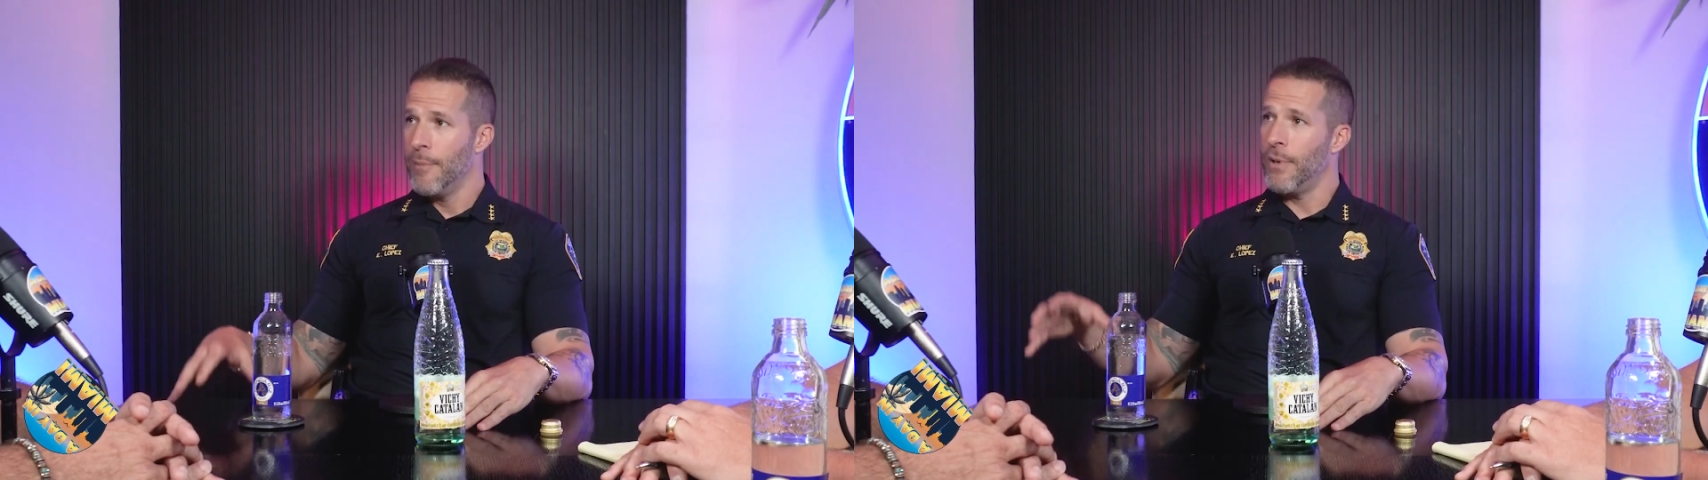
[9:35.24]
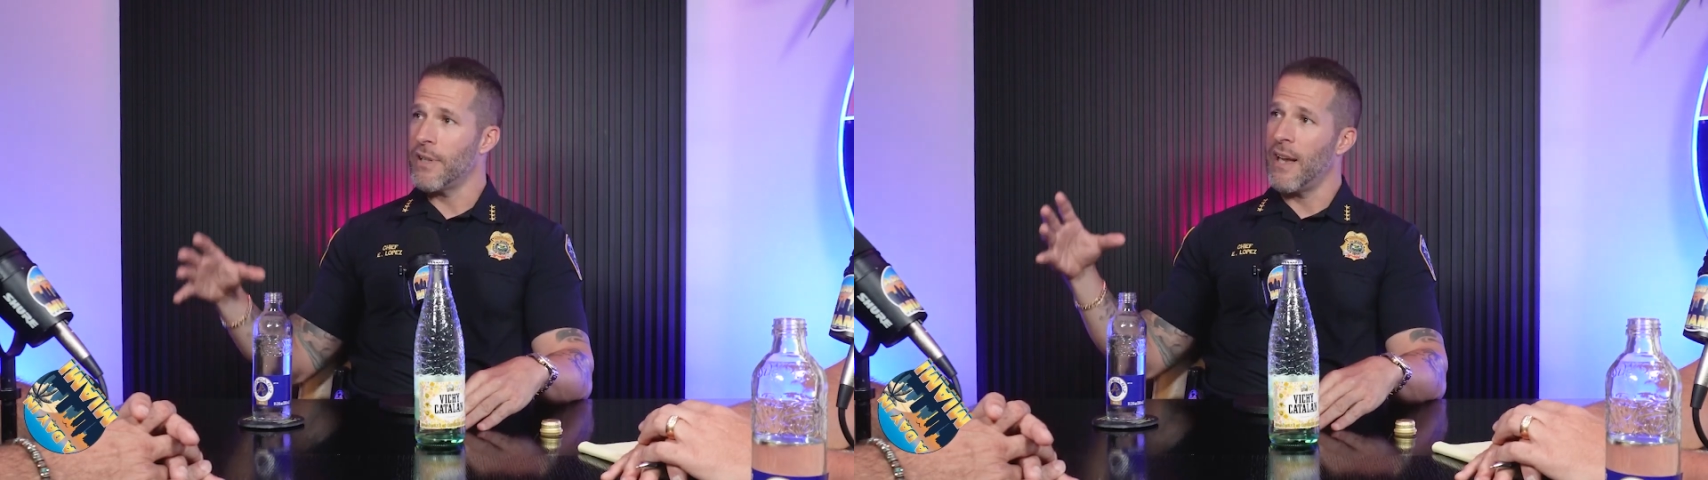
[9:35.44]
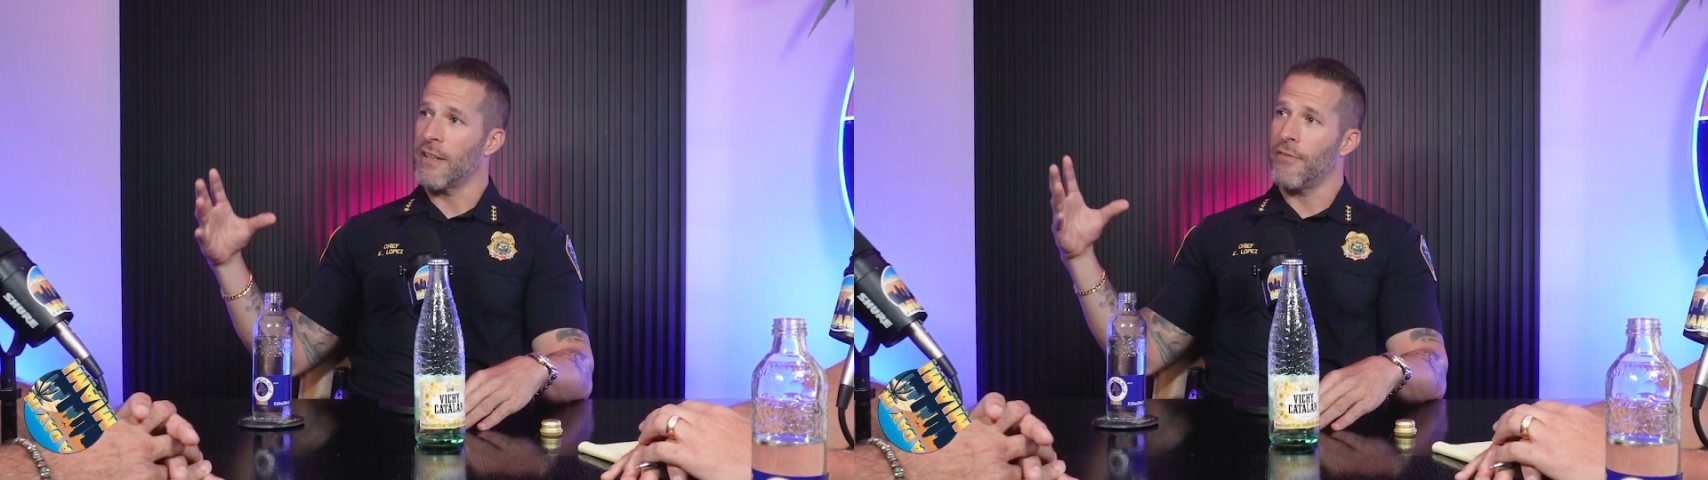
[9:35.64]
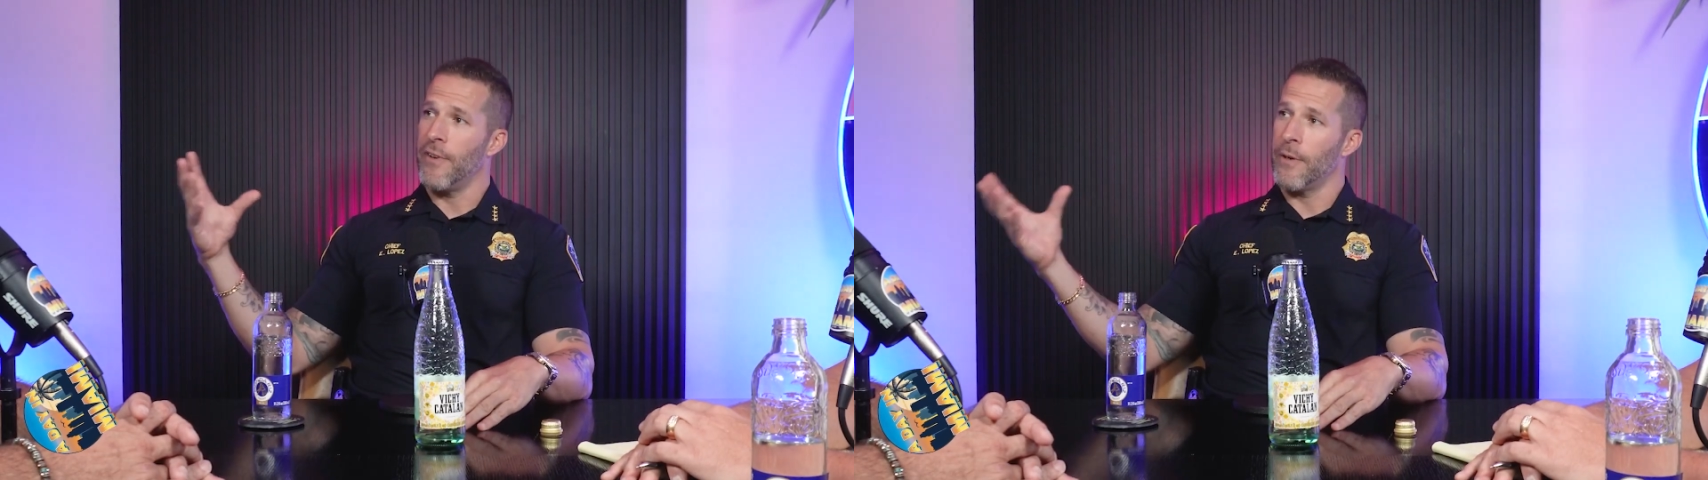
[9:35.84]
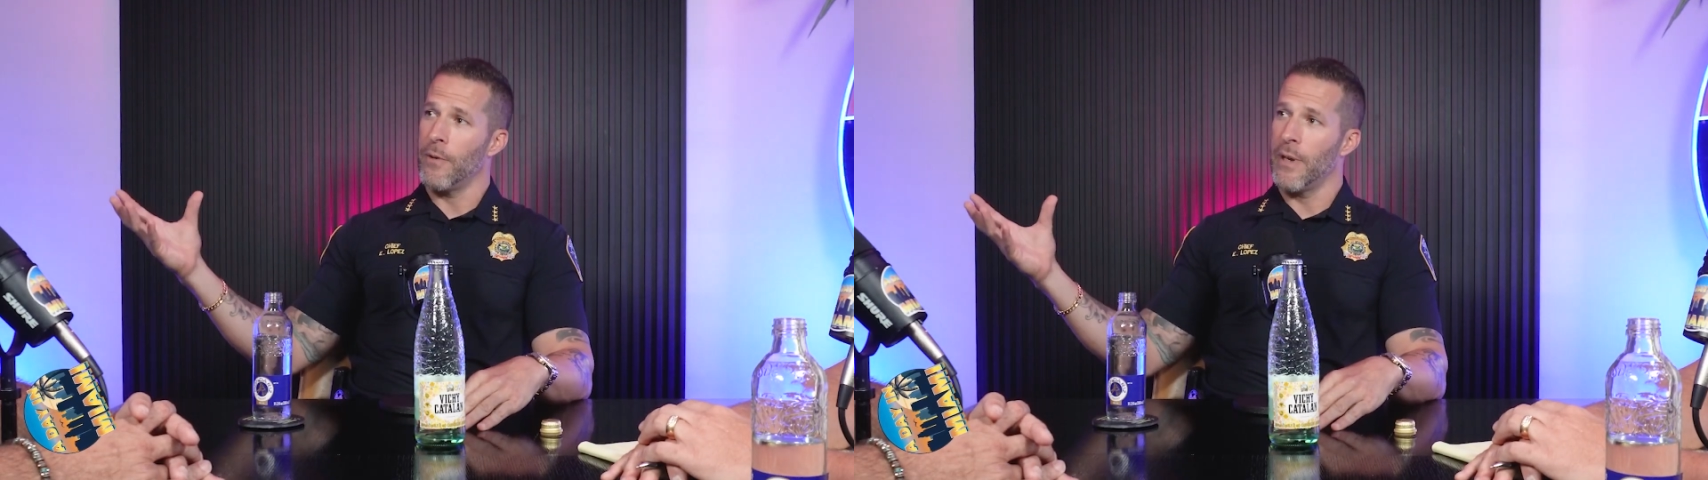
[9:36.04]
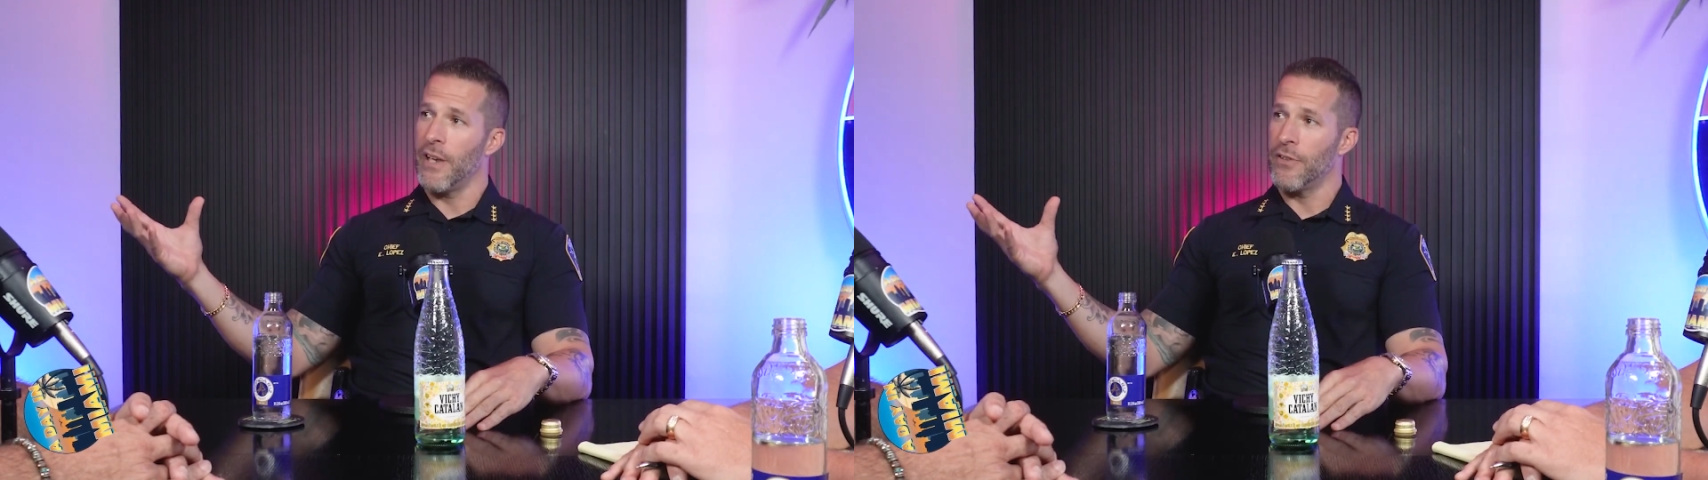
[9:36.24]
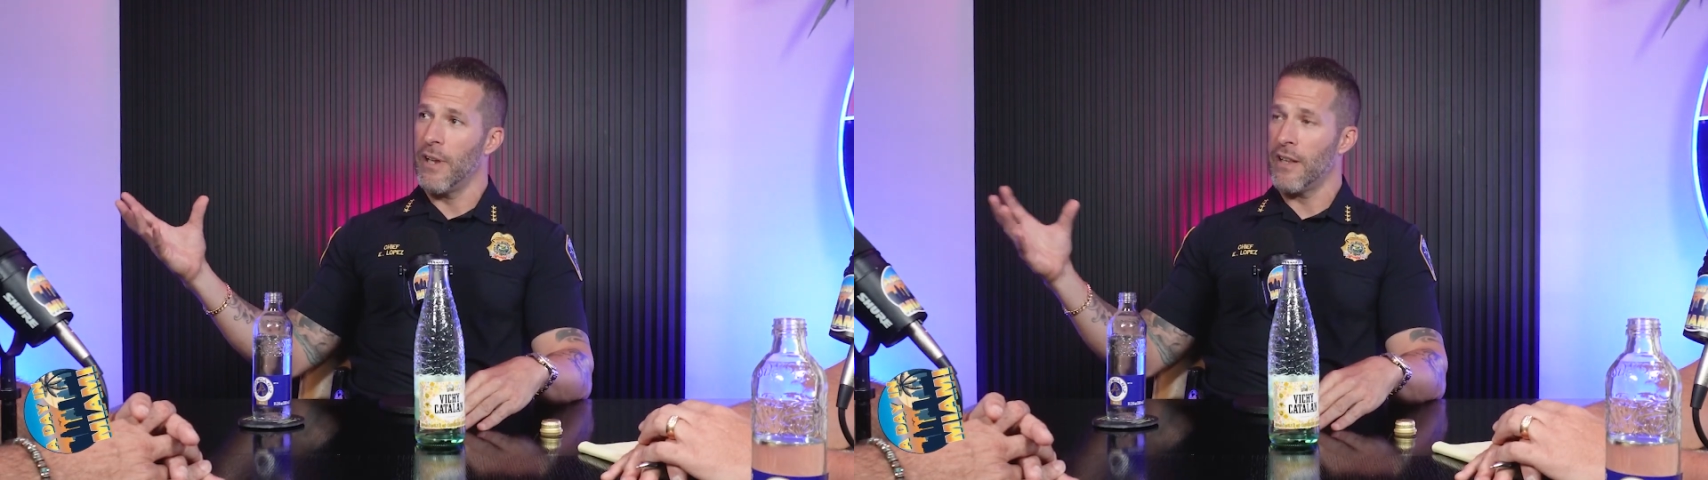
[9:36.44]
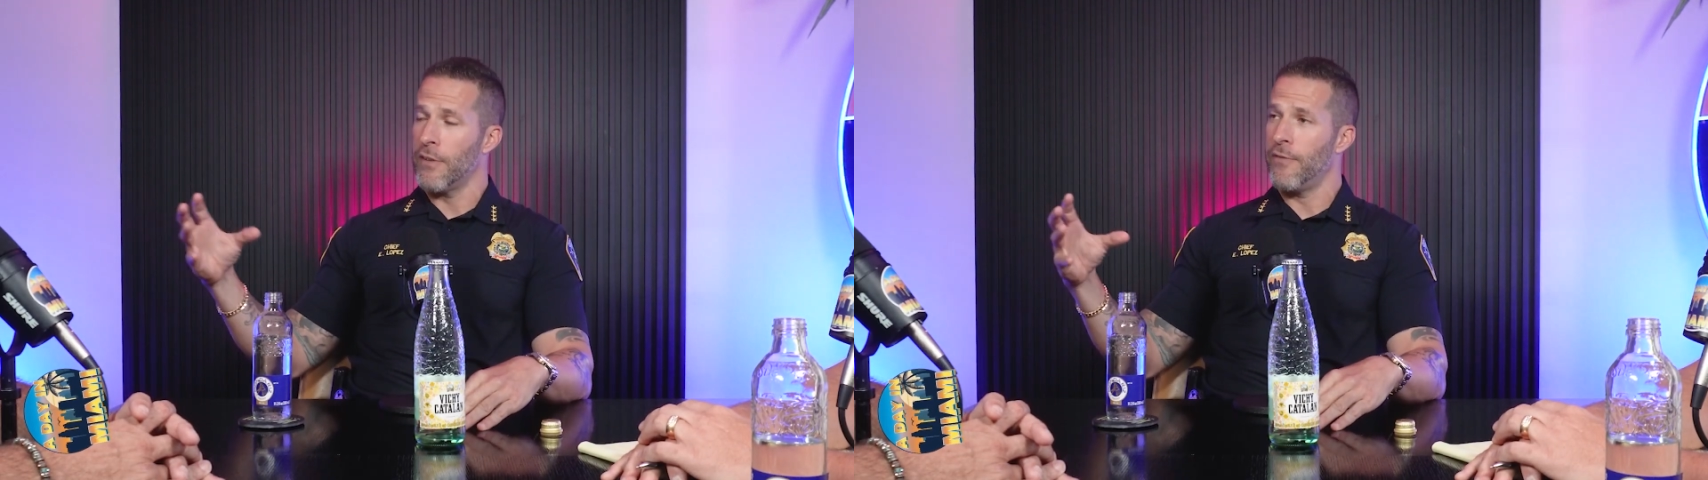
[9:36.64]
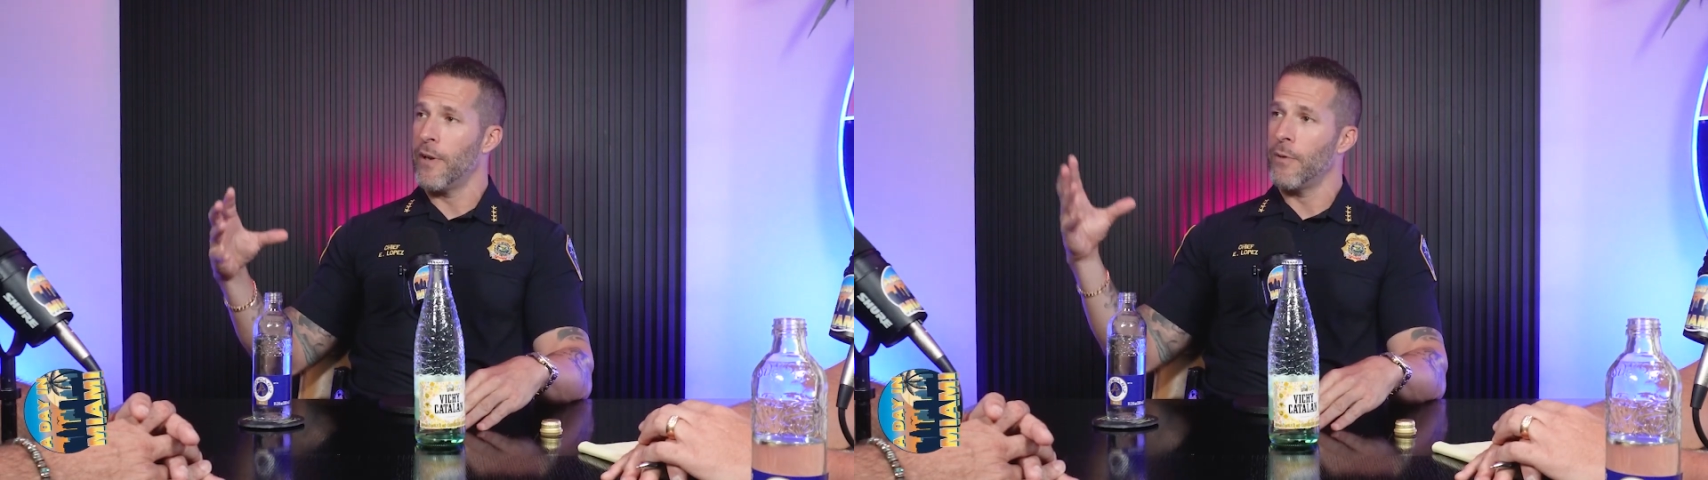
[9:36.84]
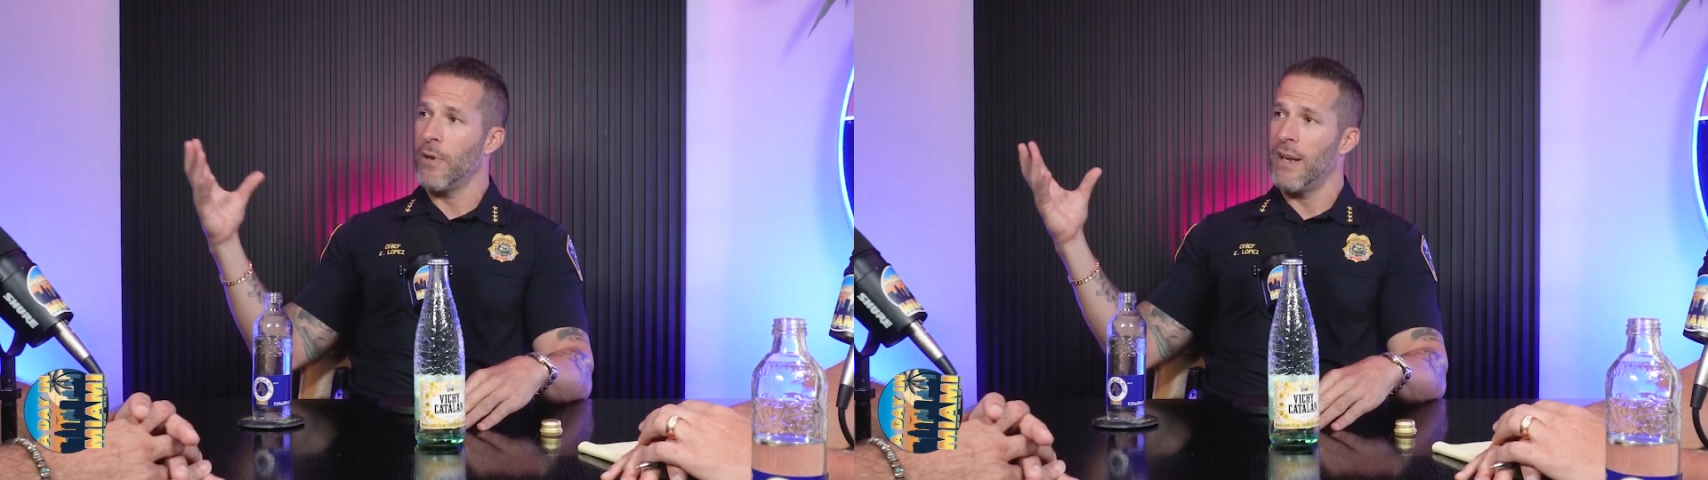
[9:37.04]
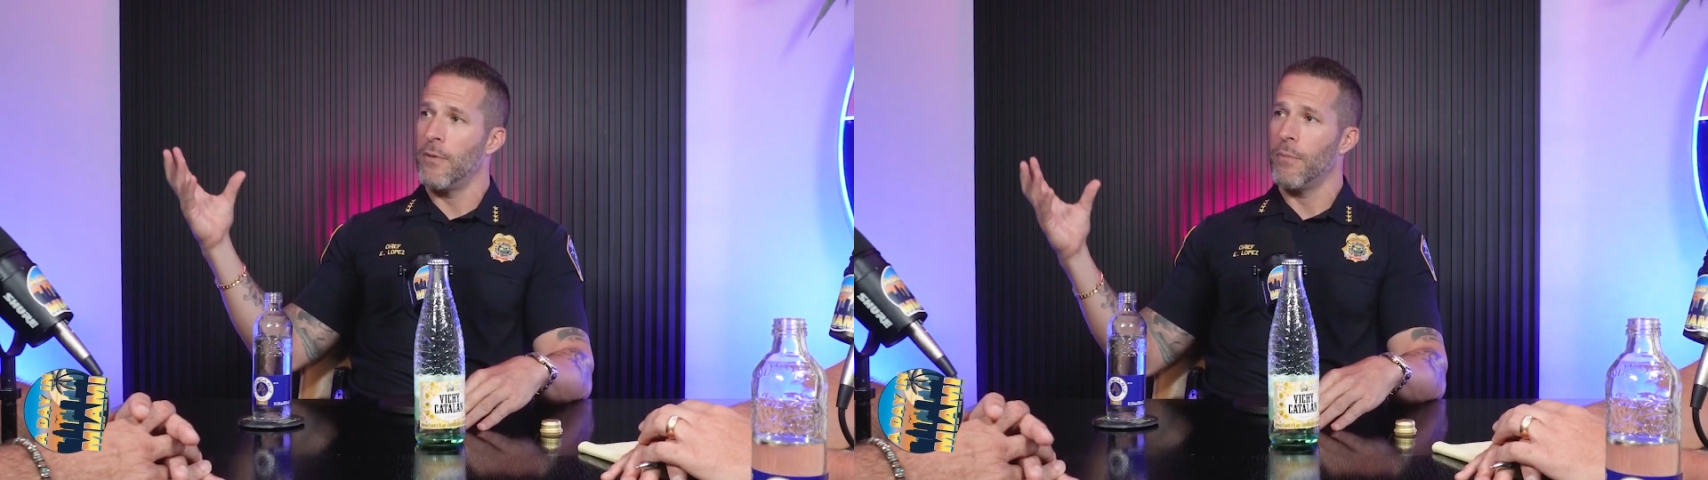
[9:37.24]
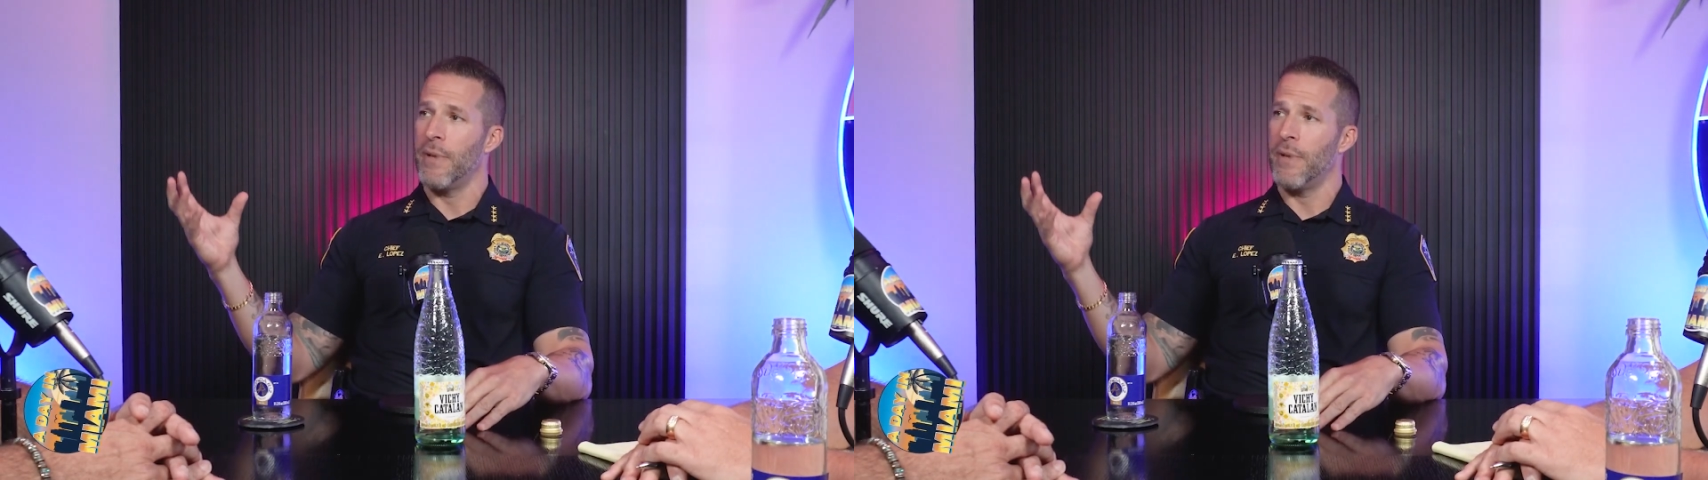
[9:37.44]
But at the federal level,